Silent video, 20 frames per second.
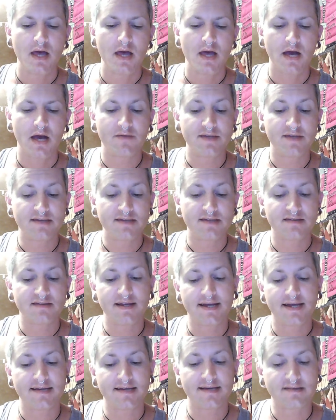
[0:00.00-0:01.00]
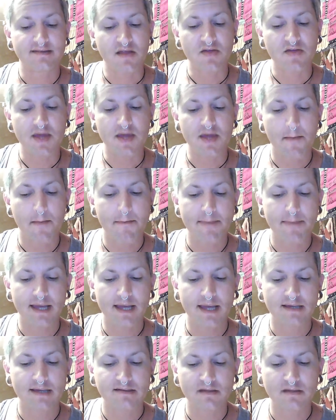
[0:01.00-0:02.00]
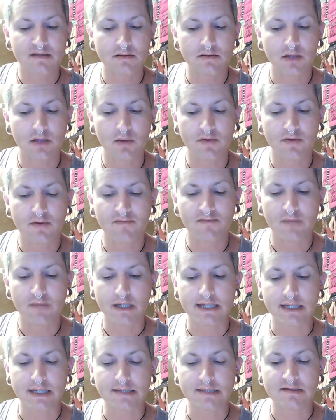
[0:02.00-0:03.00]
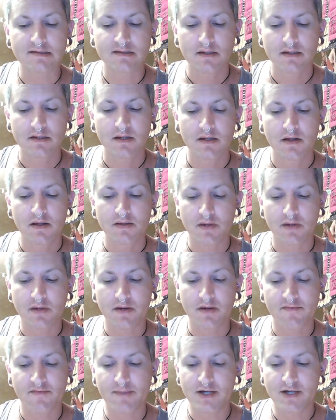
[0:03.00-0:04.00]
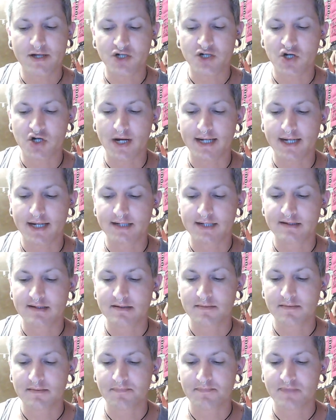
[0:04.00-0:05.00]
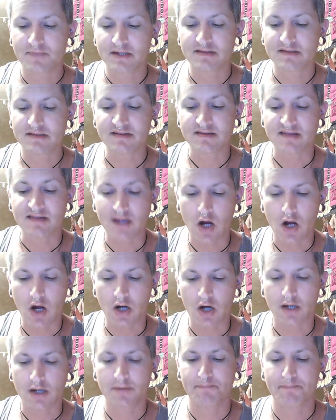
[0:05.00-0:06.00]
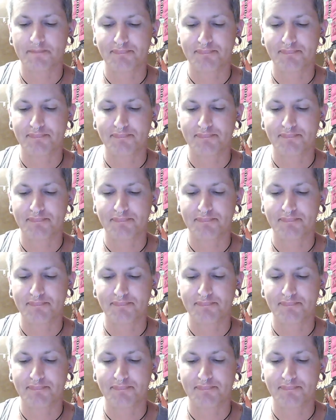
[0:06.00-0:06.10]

of the estate as the biggest load of monkeys there have been trained since the Ark.